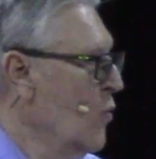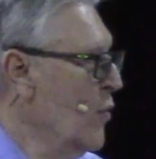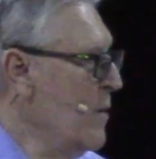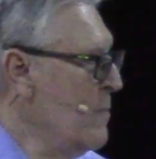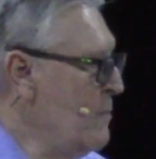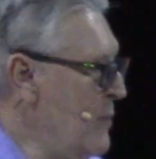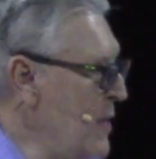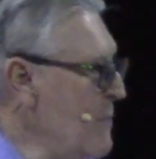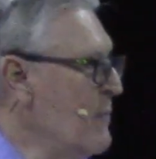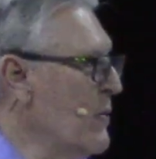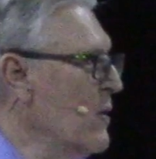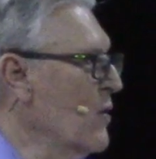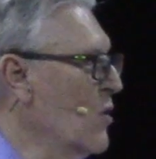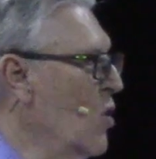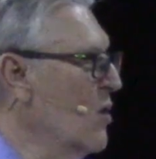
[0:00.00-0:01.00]
Where
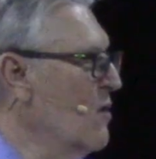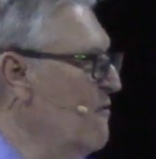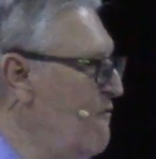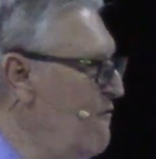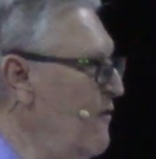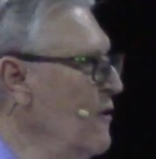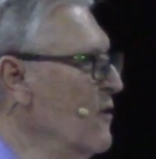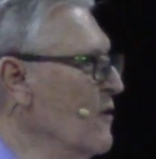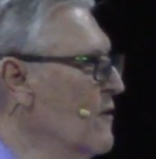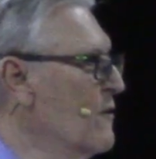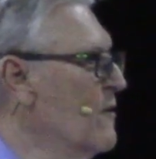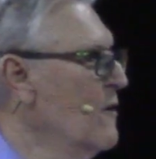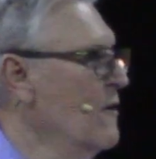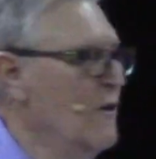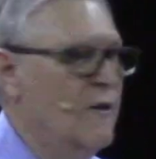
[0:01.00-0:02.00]
people got
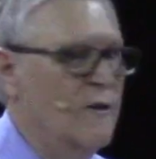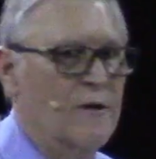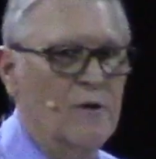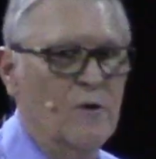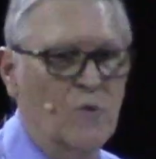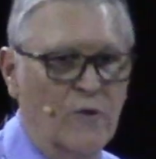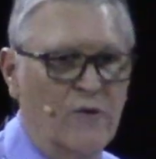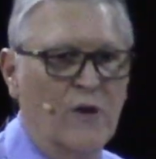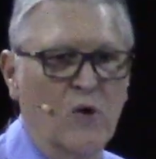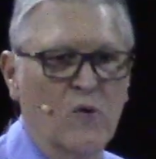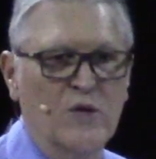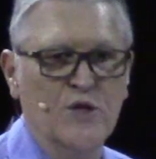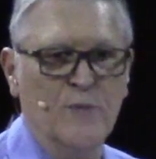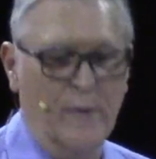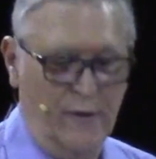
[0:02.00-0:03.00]
filled with the
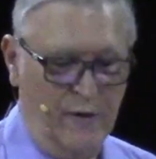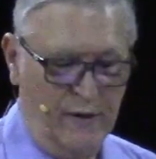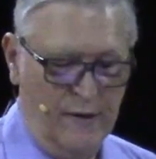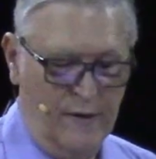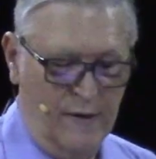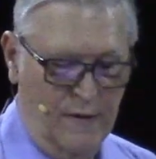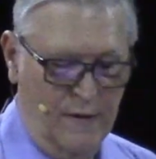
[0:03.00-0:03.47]
Holy Spirit.